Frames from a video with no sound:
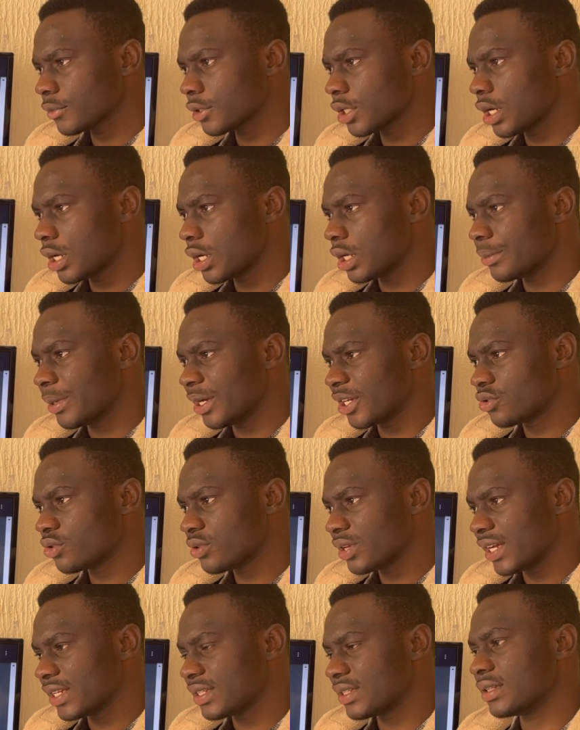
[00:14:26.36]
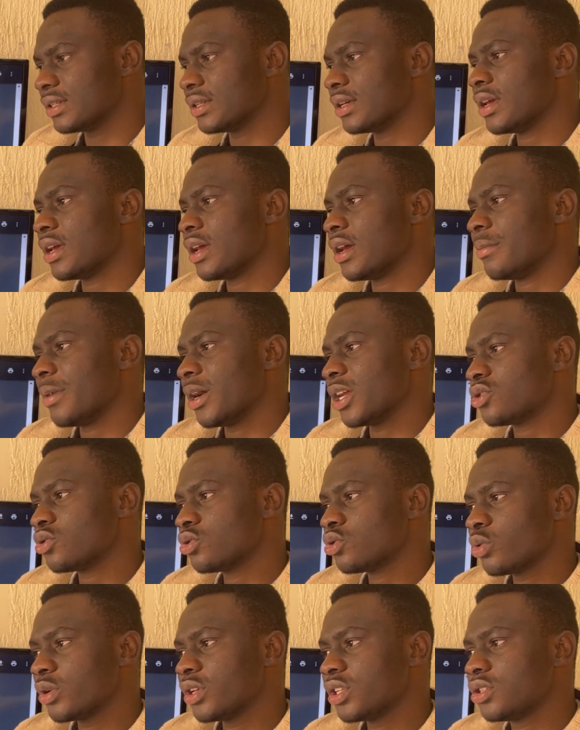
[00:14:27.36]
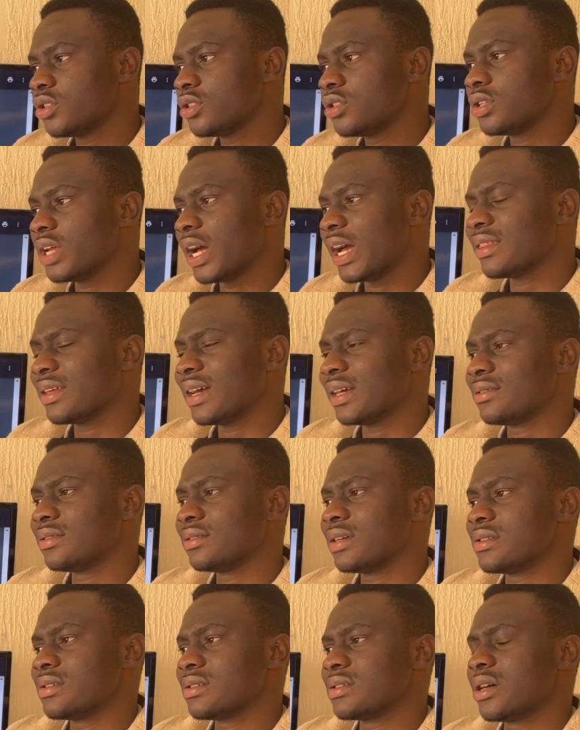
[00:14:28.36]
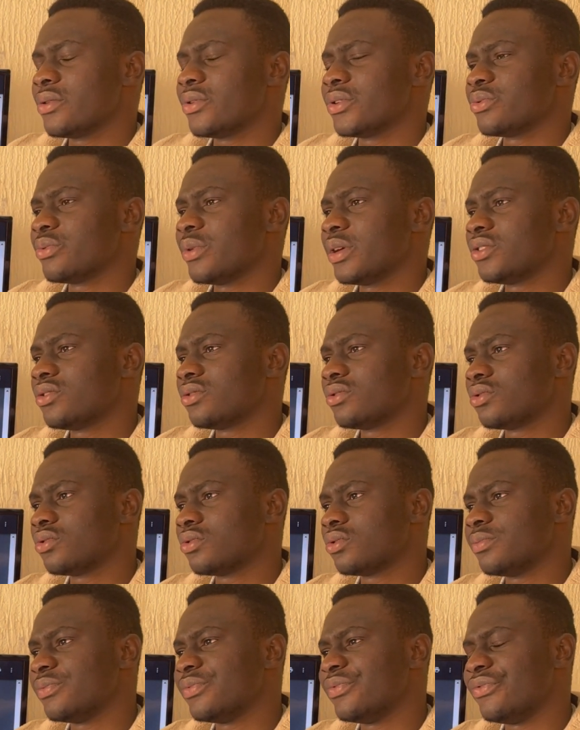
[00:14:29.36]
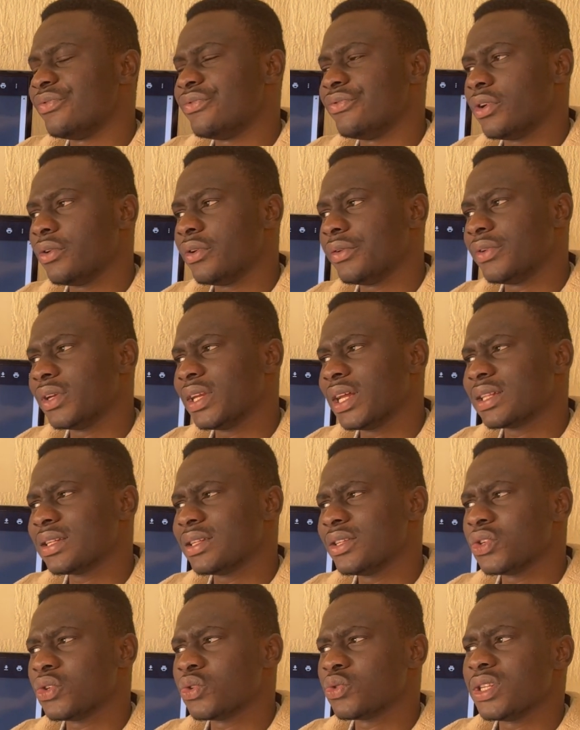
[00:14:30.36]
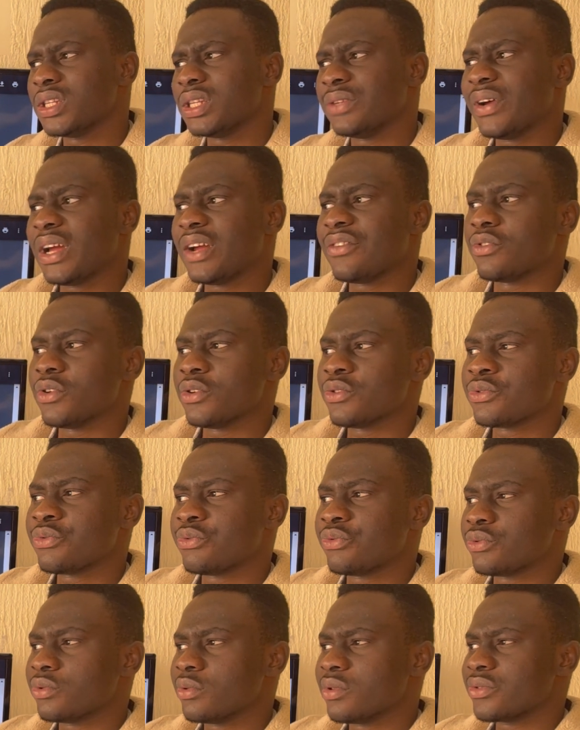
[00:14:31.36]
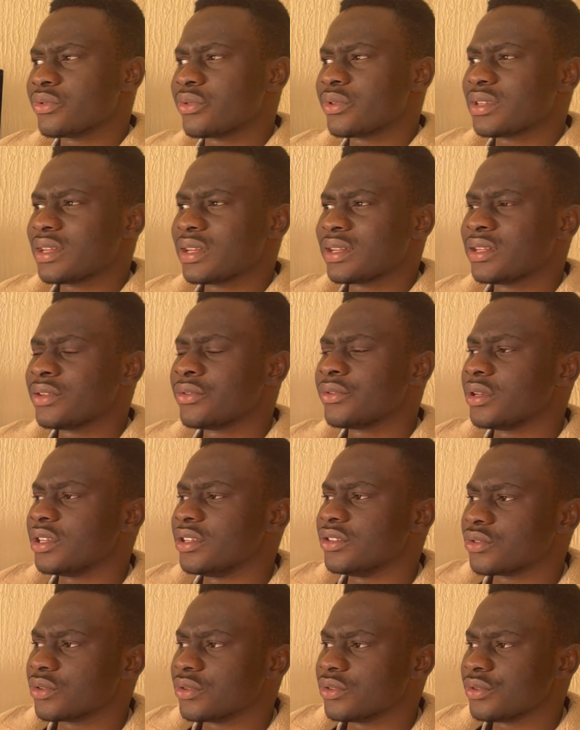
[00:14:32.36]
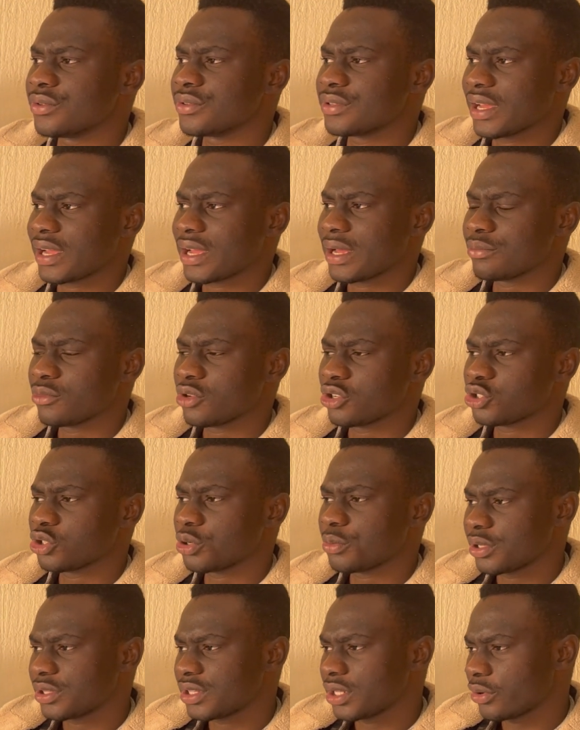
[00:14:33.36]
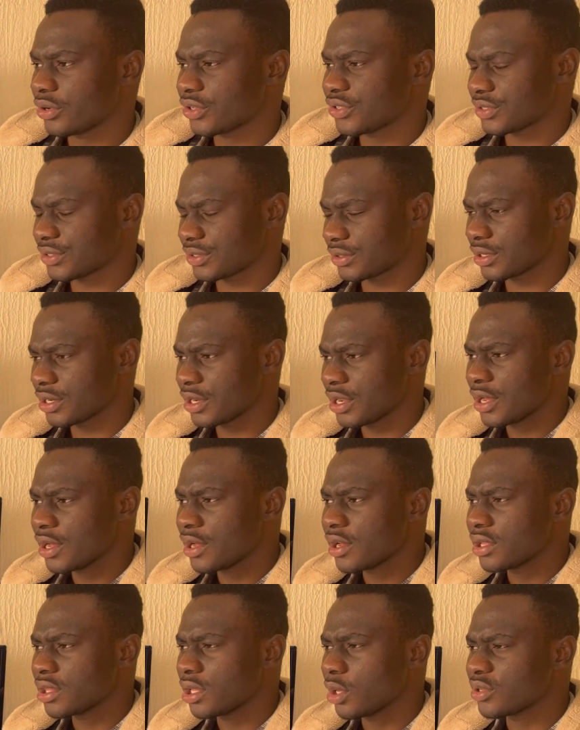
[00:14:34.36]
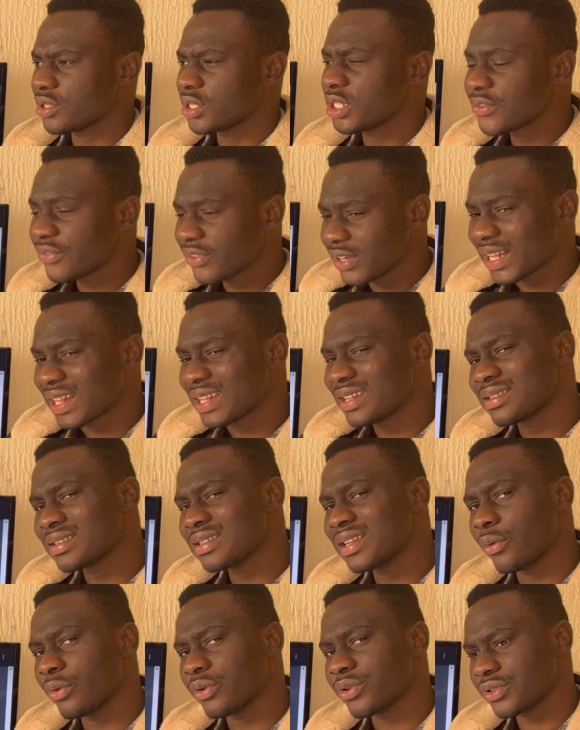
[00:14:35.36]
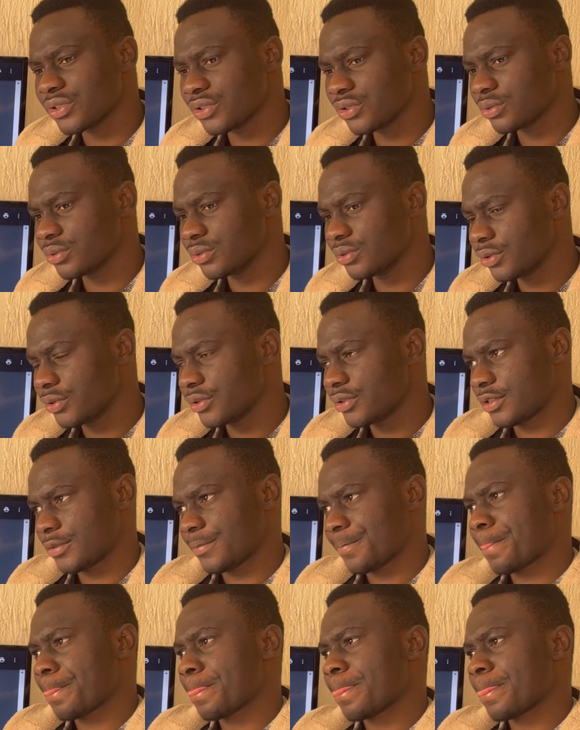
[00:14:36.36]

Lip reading: by 2019, by 2020, I think that was when volatility 25 was recently introduced. Like, I'm not sure, but there was this volatility that was introduced.